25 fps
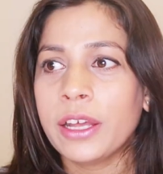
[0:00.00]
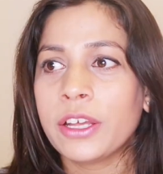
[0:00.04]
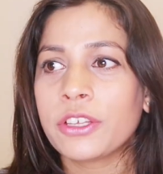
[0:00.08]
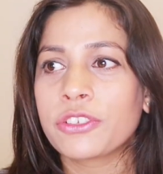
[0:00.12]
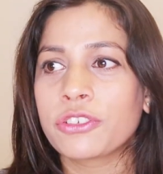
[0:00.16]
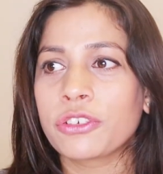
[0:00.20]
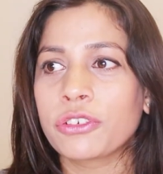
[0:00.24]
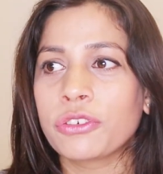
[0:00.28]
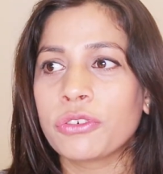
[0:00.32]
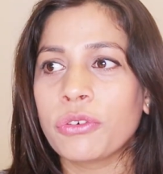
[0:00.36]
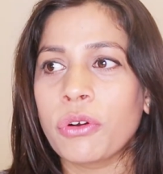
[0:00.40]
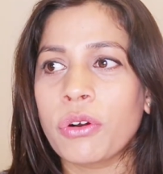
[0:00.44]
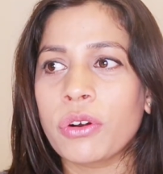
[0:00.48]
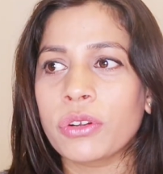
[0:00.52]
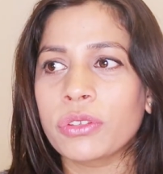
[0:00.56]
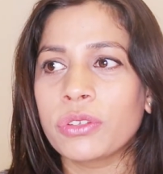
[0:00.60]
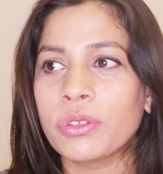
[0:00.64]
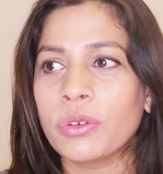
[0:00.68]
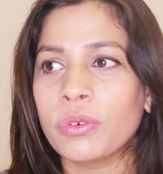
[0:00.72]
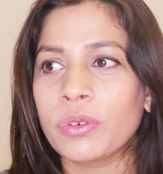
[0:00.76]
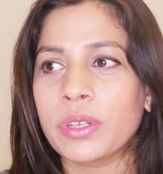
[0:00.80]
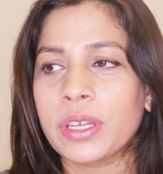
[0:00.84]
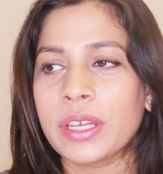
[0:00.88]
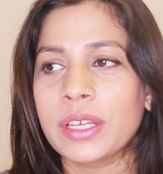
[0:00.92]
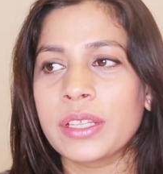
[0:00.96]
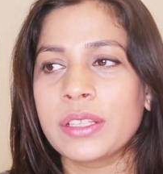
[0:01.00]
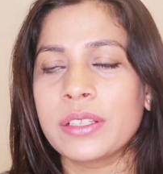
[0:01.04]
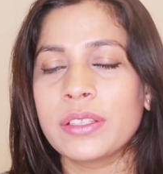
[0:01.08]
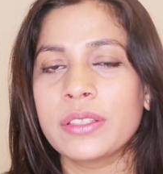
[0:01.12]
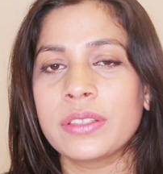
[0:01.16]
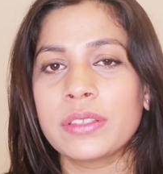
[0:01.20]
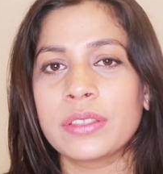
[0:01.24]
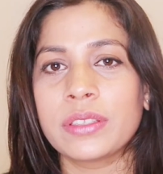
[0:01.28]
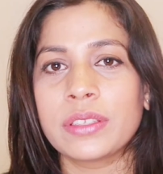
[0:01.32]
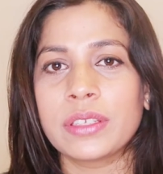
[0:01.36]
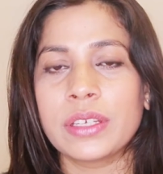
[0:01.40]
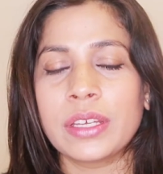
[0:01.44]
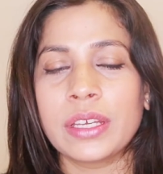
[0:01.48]
So North Node
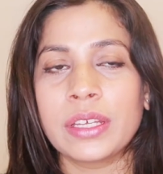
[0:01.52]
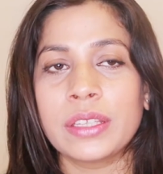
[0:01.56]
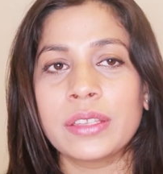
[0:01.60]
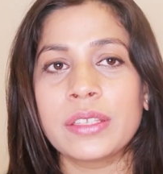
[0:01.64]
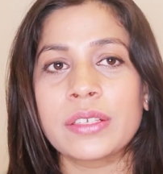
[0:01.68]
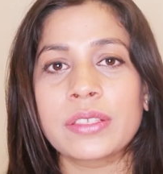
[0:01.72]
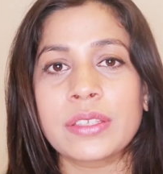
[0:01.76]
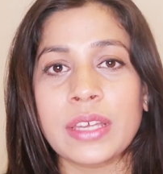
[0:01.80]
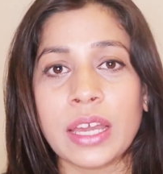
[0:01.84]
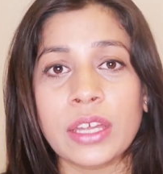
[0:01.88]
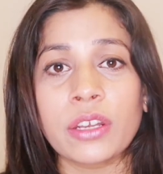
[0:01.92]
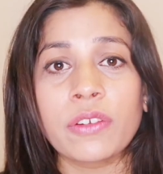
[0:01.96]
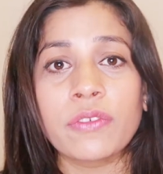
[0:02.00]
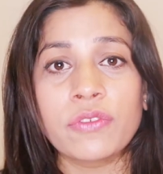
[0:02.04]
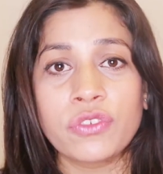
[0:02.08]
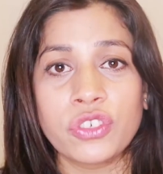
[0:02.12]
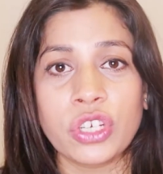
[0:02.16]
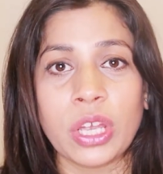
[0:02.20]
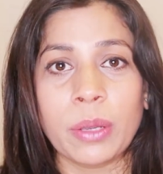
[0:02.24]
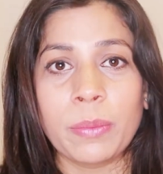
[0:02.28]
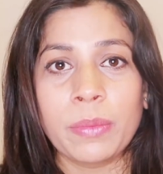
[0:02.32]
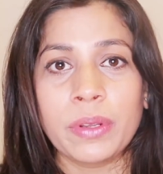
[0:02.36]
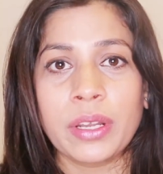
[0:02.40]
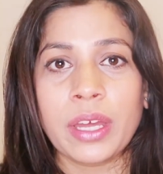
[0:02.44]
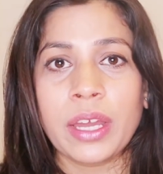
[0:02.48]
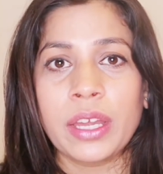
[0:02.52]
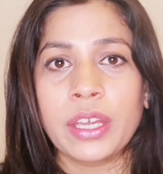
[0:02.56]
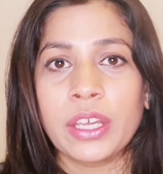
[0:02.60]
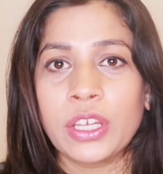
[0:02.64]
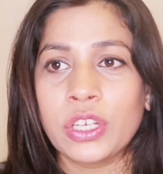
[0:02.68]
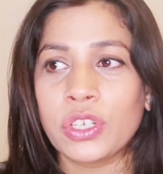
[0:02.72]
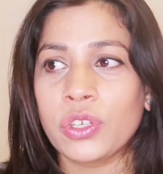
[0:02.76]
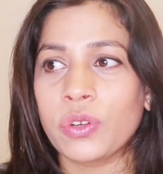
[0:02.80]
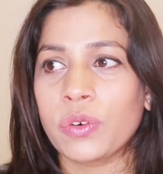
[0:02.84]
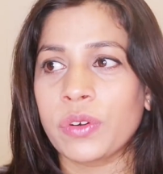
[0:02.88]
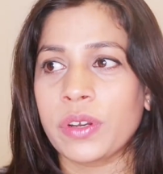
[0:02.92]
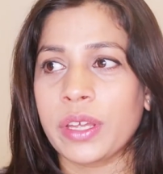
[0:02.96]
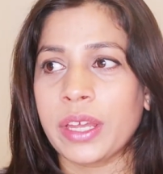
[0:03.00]
in the sign of Gemini
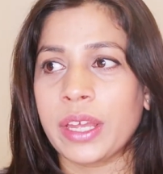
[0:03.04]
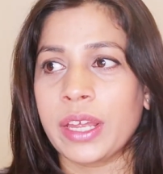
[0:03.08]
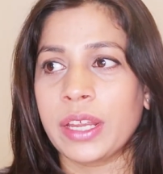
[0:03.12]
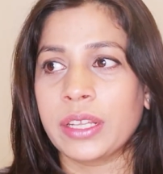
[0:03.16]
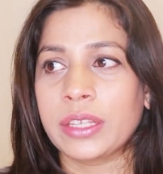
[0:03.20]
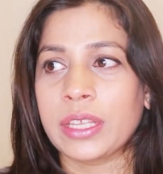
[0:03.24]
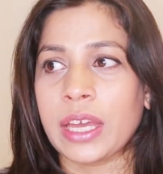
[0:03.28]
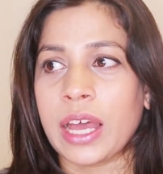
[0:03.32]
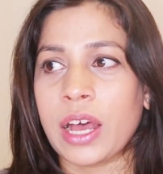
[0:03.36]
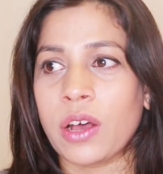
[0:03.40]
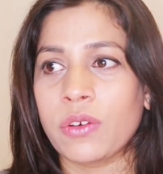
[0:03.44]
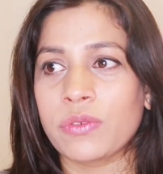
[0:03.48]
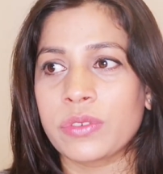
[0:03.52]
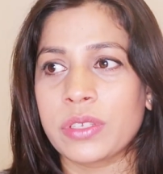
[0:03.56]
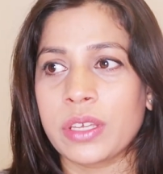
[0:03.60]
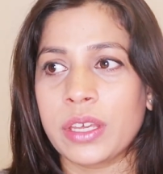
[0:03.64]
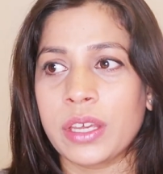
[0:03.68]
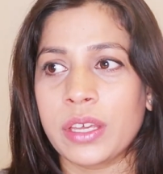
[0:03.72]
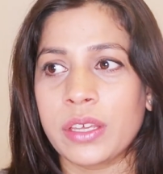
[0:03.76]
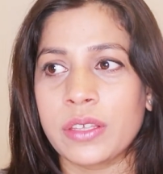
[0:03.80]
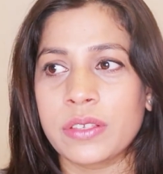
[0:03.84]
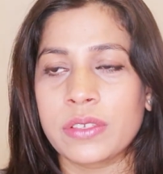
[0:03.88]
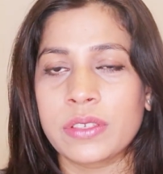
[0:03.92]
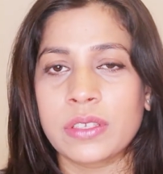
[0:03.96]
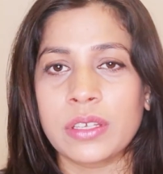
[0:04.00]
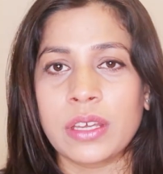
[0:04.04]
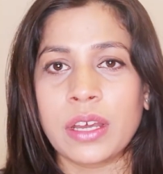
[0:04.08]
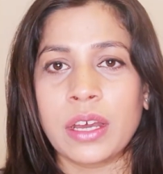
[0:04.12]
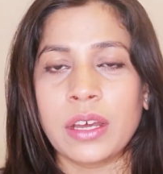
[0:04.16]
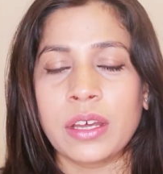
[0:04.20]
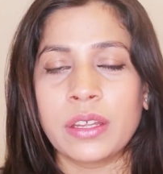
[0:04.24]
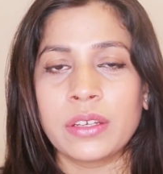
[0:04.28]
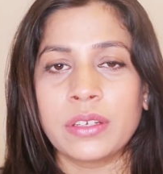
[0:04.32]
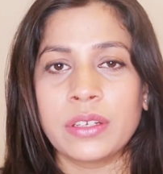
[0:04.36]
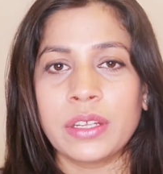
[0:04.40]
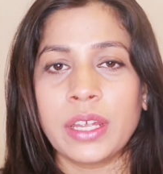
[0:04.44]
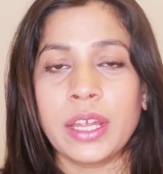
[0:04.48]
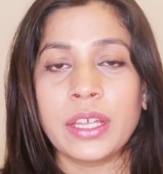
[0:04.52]
in your 8th house is
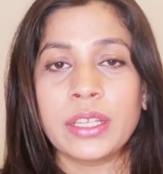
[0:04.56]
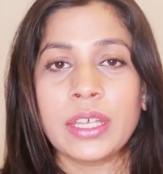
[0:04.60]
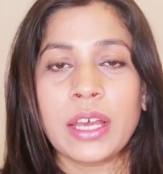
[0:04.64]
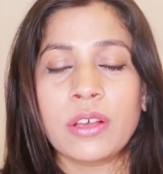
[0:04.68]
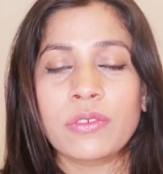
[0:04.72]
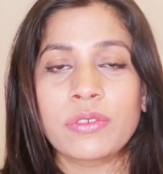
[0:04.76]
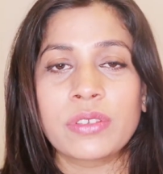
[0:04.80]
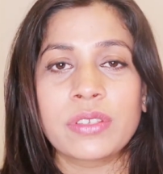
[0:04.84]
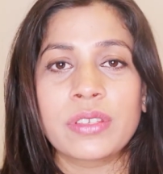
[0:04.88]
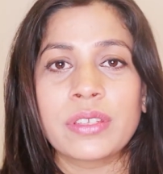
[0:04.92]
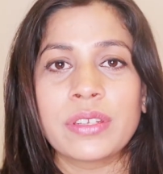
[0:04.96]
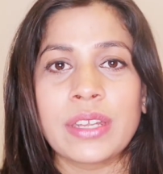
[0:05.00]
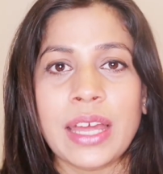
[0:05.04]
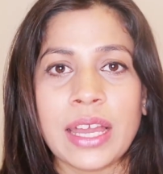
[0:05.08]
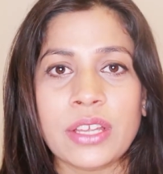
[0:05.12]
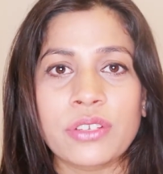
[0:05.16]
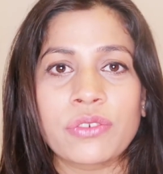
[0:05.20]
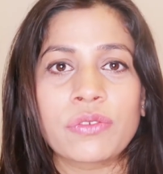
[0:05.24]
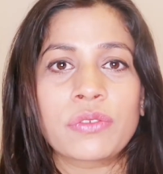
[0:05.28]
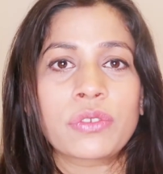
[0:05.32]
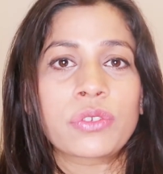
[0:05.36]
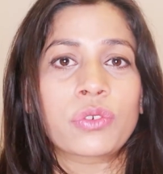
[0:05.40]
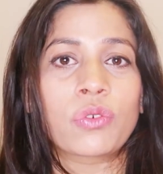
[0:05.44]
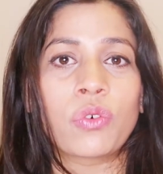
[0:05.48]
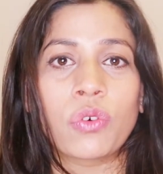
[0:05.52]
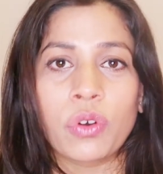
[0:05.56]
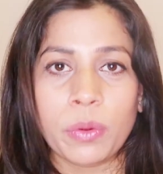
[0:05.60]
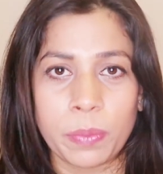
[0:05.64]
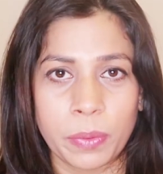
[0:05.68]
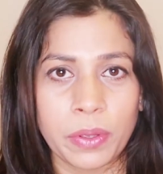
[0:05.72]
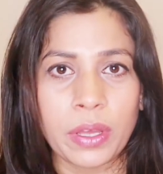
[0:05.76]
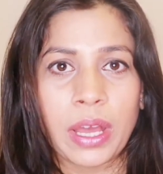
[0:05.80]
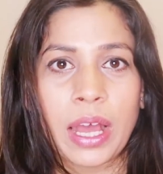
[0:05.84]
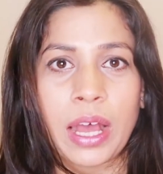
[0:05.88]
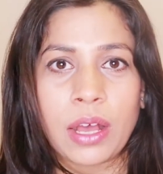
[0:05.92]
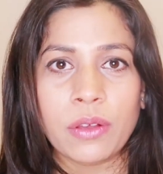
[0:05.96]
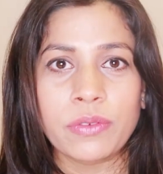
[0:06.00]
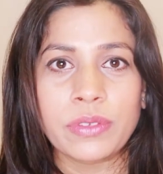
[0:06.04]
8th house is a natural
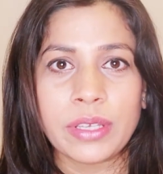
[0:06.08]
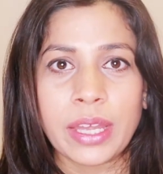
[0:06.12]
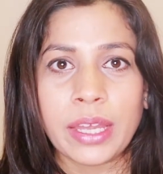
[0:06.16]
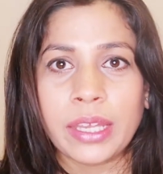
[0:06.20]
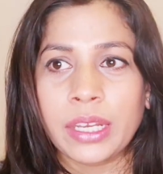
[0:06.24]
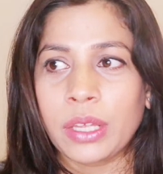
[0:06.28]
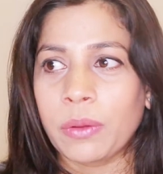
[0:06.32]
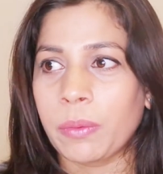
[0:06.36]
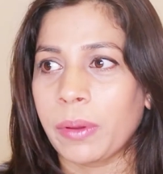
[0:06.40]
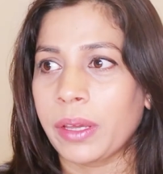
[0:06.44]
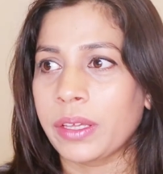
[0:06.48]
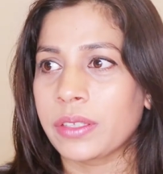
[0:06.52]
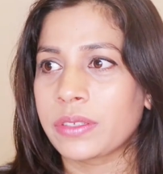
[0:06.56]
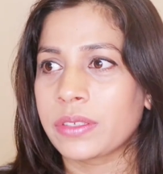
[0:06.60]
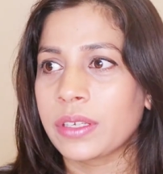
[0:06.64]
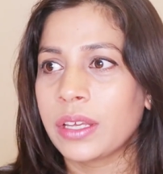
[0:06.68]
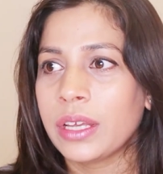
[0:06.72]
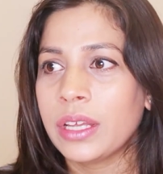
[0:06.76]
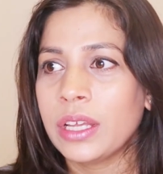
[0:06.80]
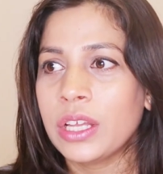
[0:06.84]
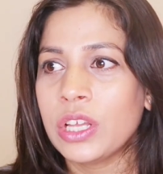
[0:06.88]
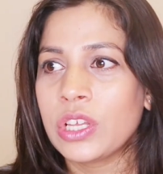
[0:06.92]
Scorpio house anyways.